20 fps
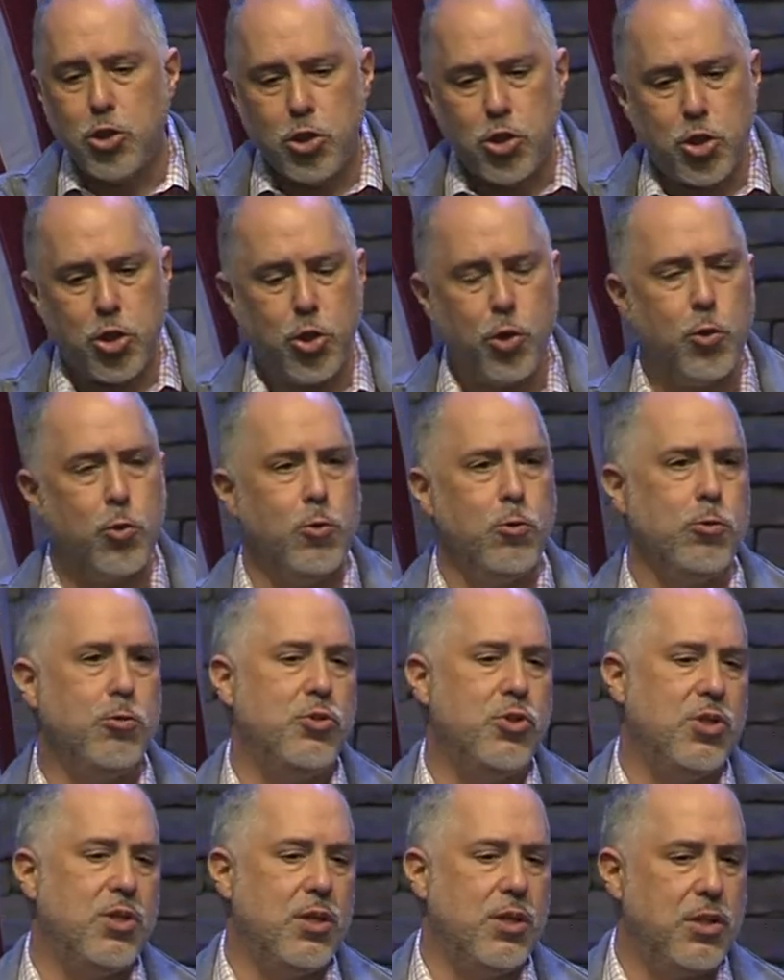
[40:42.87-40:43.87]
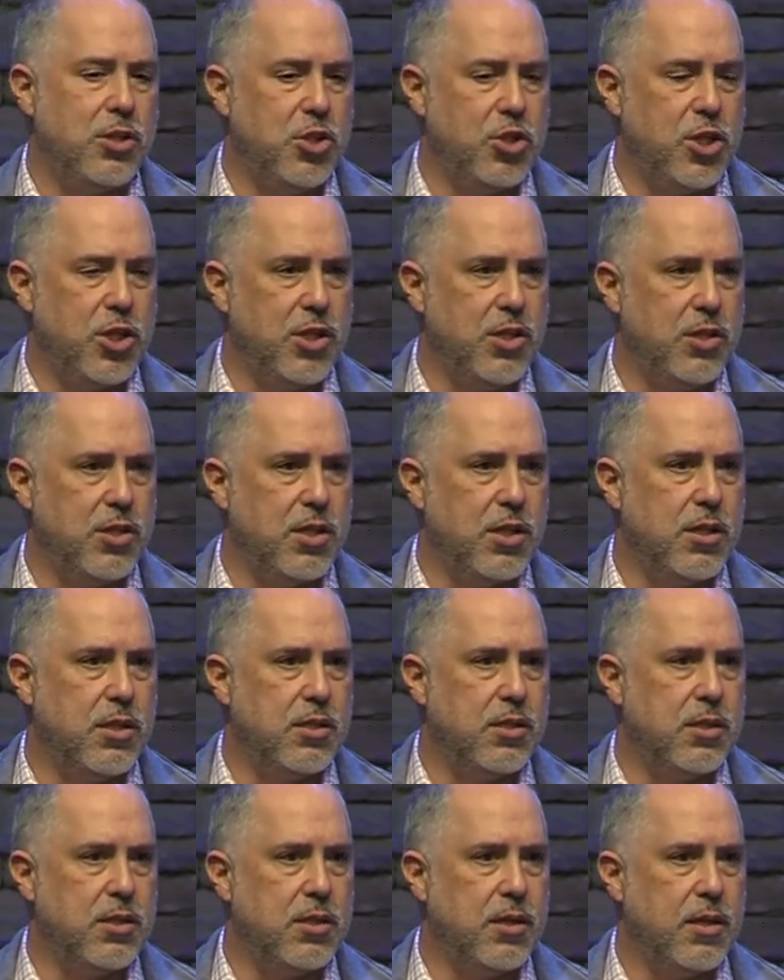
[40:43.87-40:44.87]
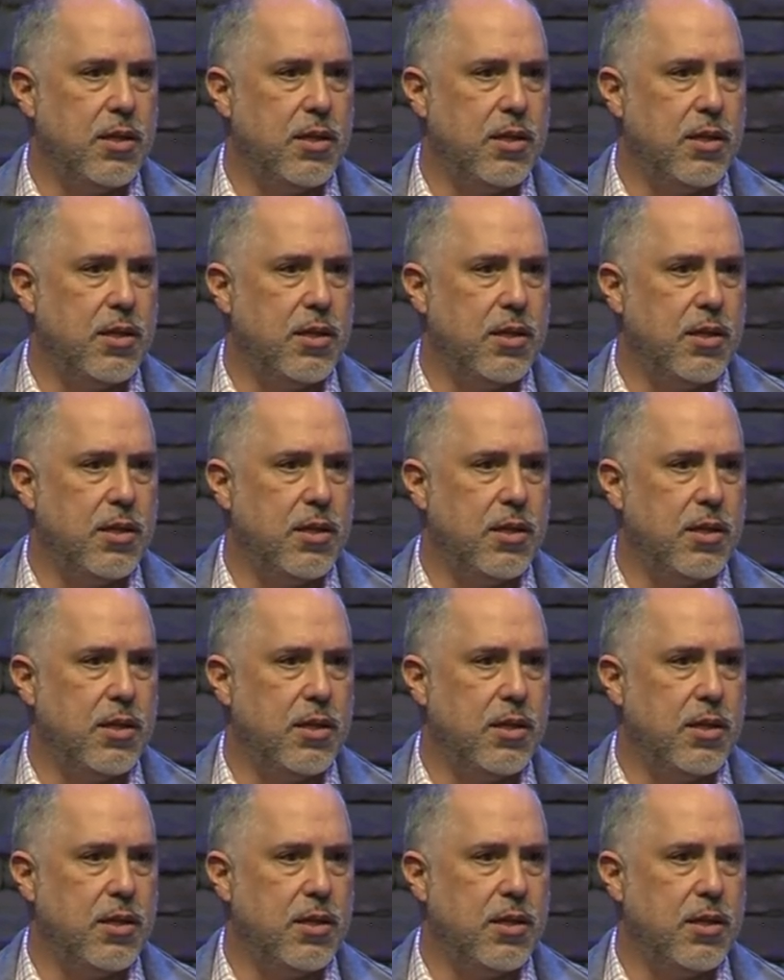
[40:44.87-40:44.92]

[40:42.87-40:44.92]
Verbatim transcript: Choose Jesus.